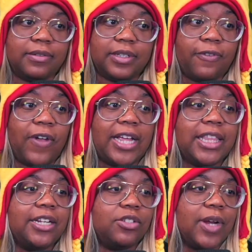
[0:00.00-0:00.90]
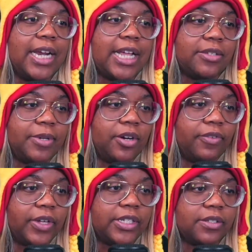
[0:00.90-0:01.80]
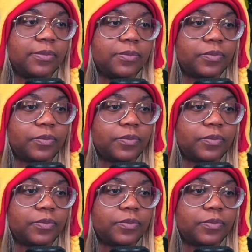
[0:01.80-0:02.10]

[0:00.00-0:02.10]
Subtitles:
The fact that it's red has me nervous.